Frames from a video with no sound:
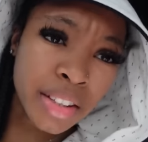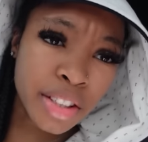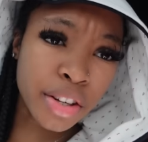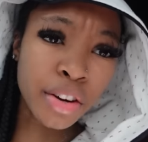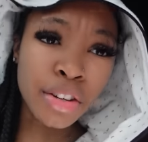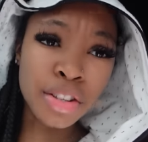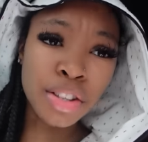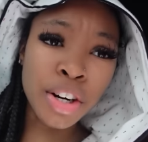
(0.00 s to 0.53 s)
it's
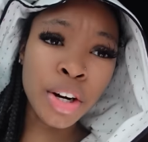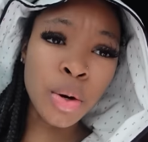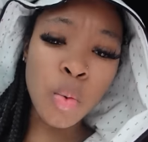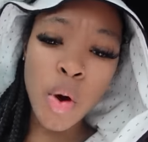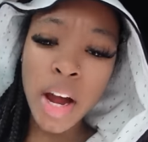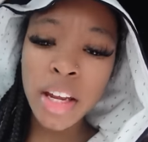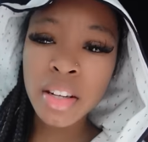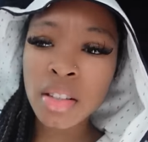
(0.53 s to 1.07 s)
starting to turn
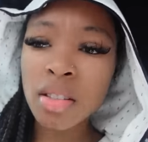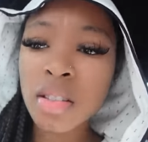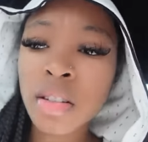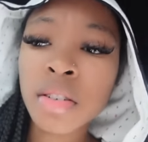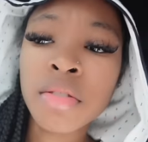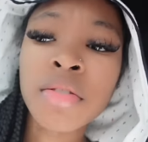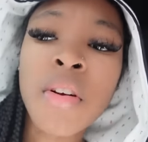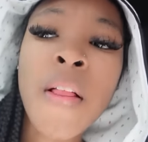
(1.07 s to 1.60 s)
white and
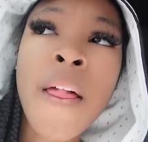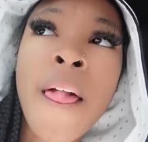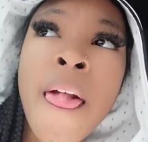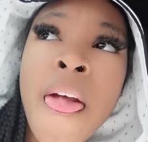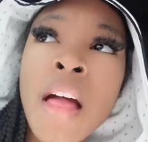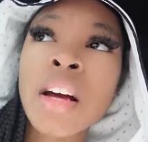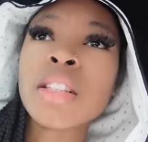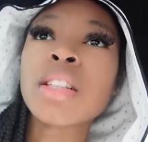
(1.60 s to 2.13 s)
stuff
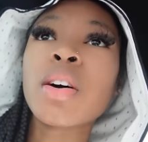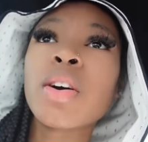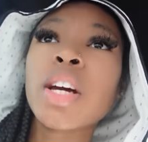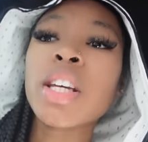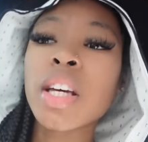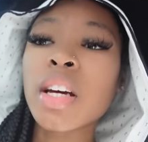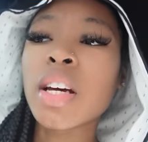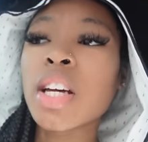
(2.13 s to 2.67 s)
so
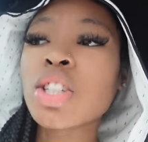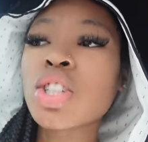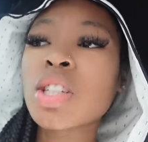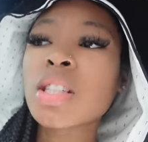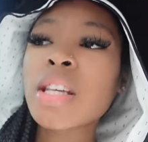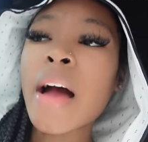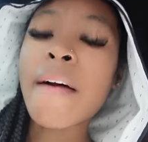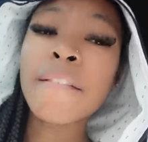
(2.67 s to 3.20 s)
yeah, it's
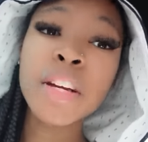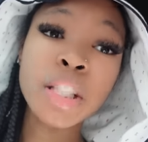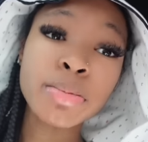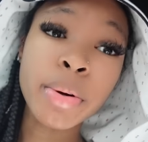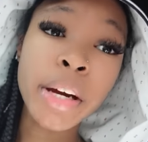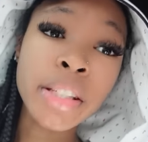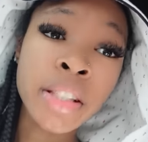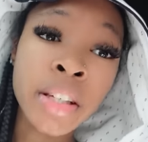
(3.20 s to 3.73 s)
just time for these
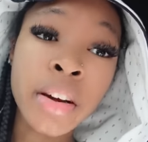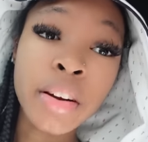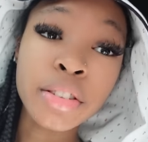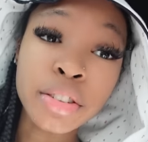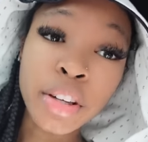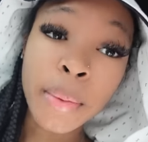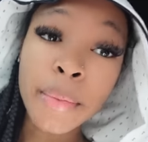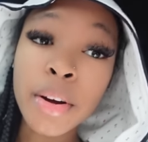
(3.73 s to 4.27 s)
braids to go.
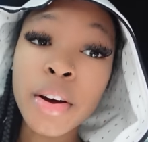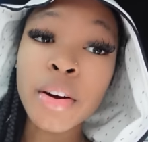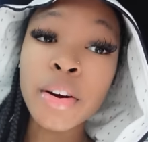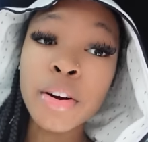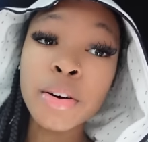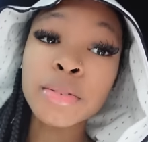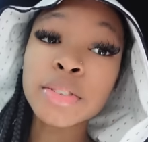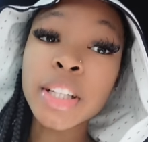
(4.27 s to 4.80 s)
So I'm gonna go
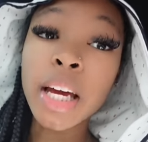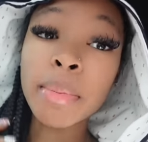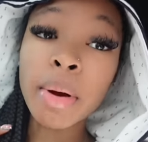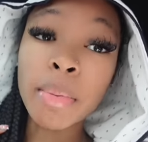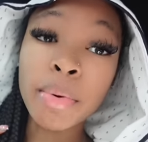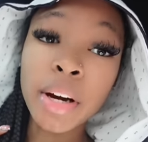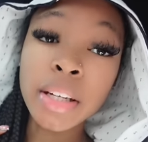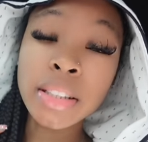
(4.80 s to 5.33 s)
home, take
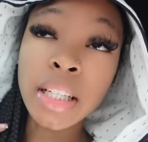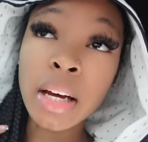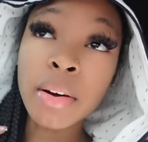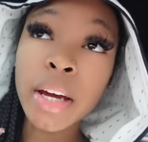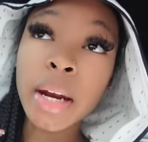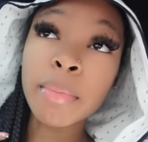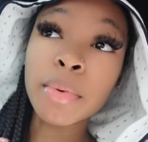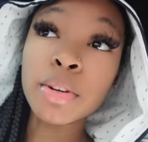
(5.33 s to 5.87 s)
my braids out,
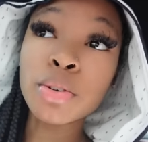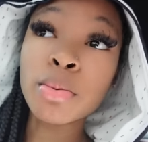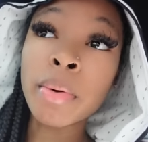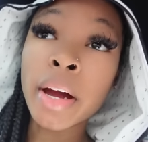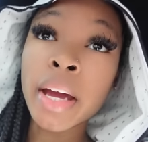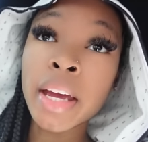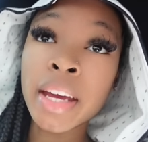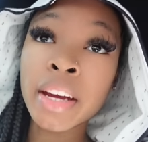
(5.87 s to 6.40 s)
and I'm gonna do
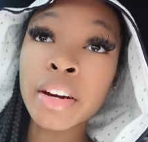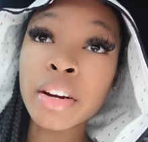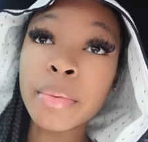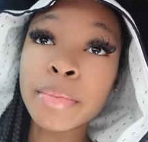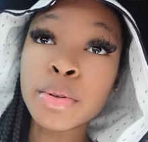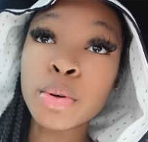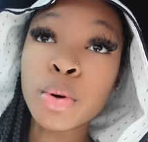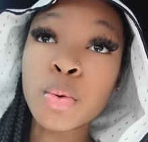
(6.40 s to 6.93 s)
my hair. I'm
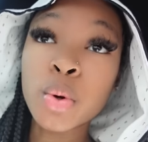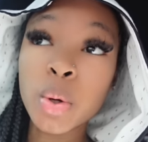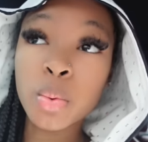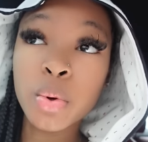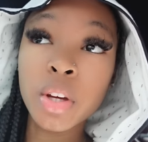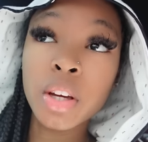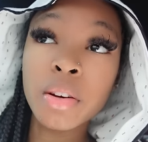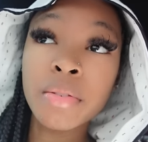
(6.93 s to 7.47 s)
gonna do a quick
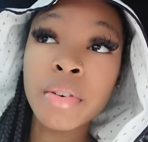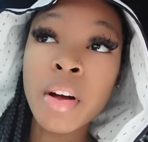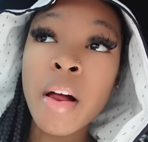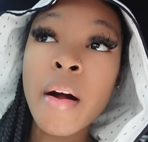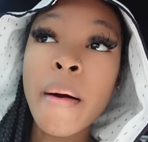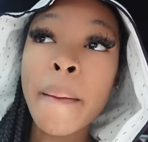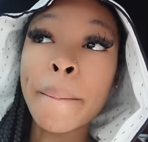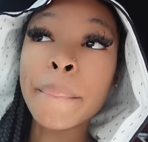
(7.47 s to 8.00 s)
weave,
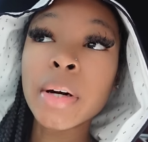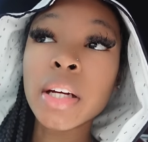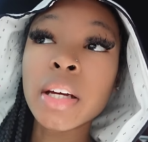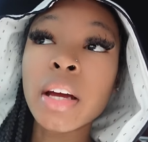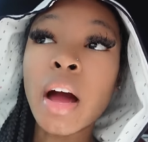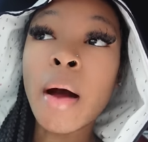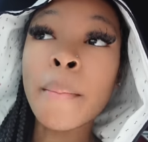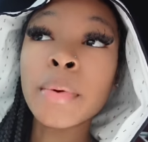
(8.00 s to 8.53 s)

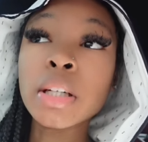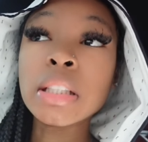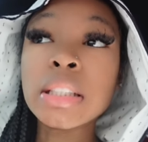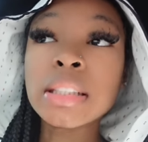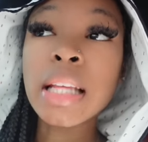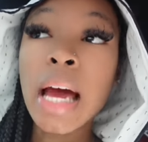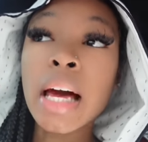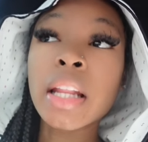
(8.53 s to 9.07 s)
but I'm gonna
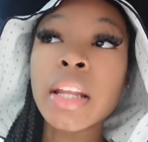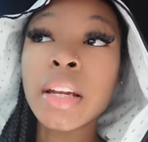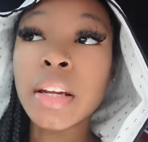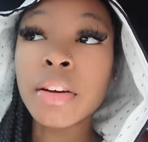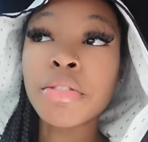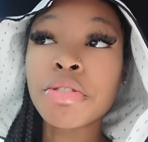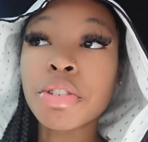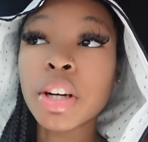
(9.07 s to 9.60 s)
style it
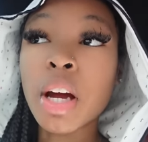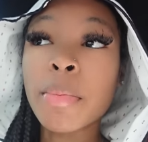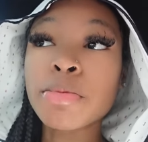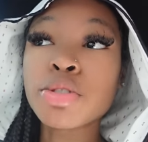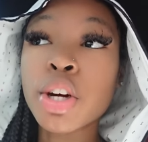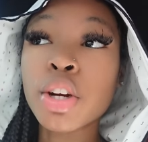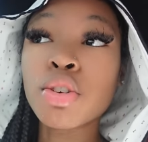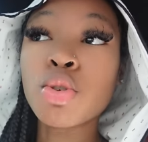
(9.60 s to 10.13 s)
different. I'm
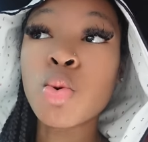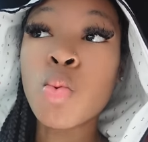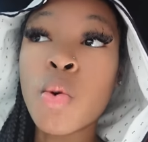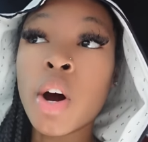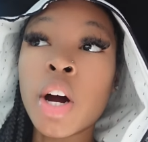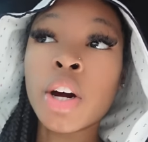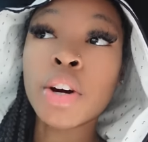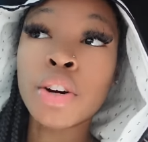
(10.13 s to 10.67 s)
gonna try to do
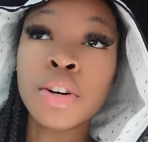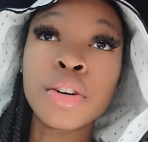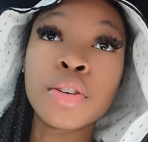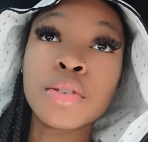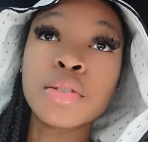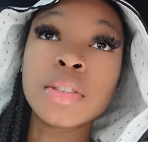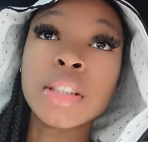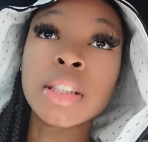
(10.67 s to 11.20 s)
wand
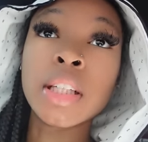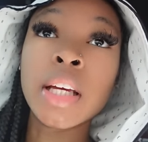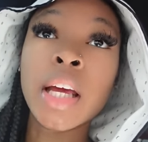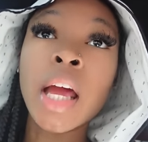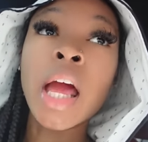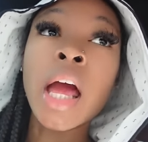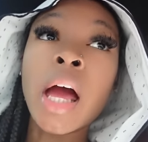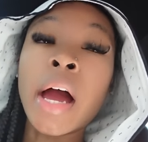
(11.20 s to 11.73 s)
curls.
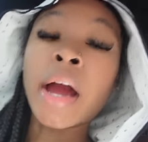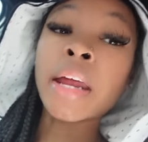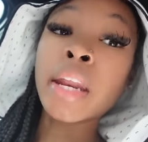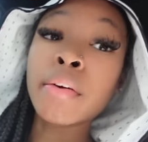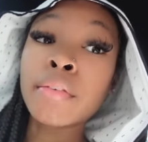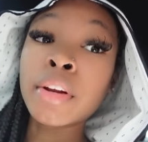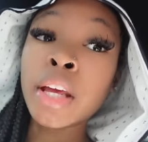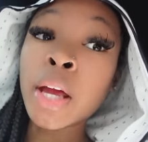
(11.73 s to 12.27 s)
I ain't
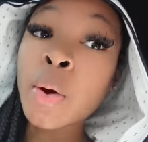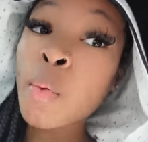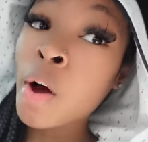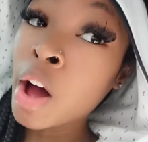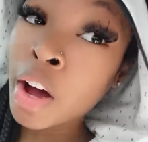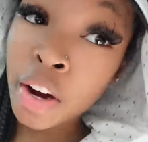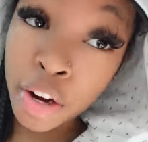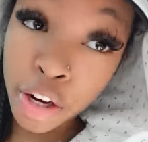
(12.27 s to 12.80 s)
never did
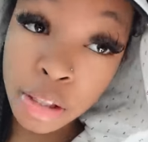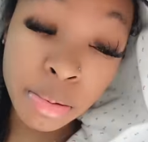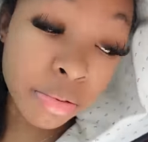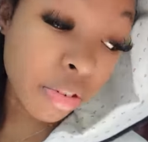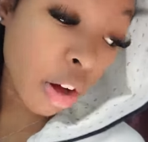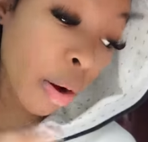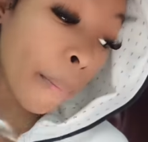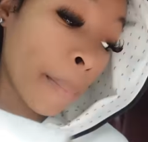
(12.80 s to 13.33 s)
wand curls
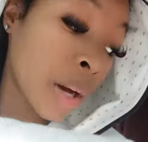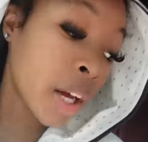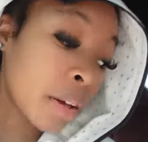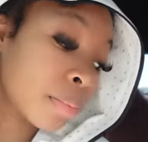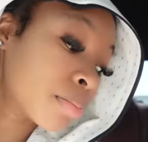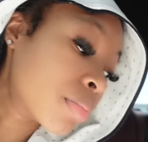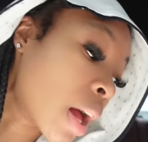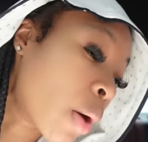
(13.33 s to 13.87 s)
before,
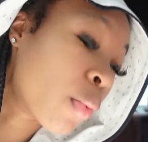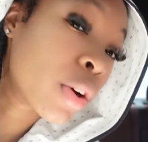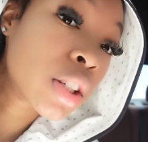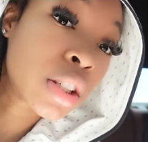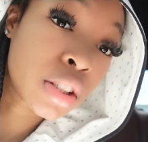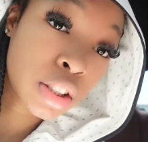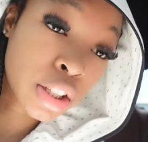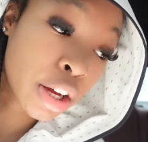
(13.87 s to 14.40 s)
but I
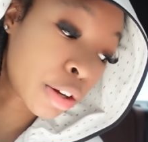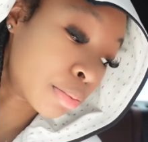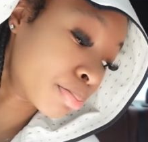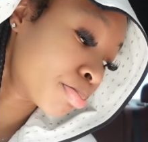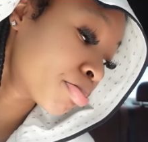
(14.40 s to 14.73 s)
went to the store,